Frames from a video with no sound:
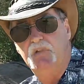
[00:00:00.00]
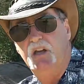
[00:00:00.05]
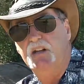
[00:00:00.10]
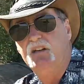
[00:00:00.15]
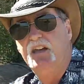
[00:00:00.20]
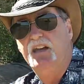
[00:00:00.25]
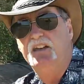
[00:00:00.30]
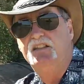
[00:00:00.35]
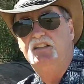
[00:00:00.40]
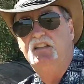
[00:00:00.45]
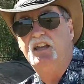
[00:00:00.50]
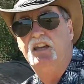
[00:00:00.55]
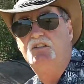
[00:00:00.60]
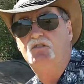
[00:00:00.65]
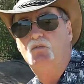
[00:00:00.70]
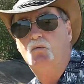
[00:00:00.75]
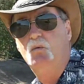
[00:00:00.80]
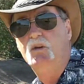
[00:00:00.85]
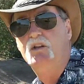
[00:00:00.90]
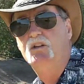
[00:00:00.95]
and heads
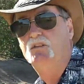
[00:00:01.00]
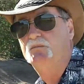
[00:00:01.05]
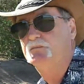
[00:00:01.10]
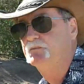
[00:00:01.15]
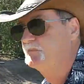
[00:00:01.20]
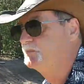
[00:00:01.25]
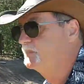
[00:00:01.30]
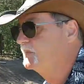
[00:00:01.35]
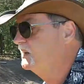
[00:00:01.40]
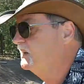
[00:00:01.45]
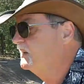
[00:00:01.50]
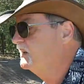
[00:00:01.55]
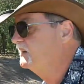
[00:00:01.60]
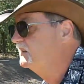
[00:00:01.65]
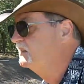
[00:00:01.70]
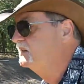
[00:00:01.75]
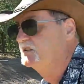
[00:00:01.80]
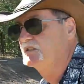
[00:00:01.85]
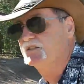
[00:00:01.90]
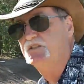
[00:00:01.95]
down to Wyndham.
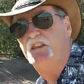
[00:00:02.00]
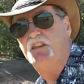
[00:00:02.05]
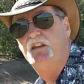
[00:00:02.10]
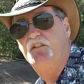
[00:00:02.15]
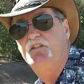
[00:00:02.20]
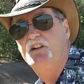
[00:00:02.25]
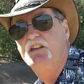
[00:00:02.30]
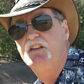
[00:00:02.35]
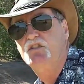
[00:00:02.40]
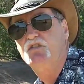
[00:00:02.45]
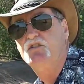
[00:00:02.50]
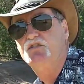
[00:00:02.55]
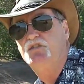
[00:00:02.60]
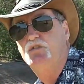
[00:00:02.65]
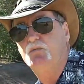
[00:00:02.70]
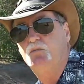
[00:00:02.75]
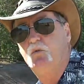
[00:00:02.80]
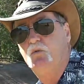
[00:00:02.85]
So they reuse the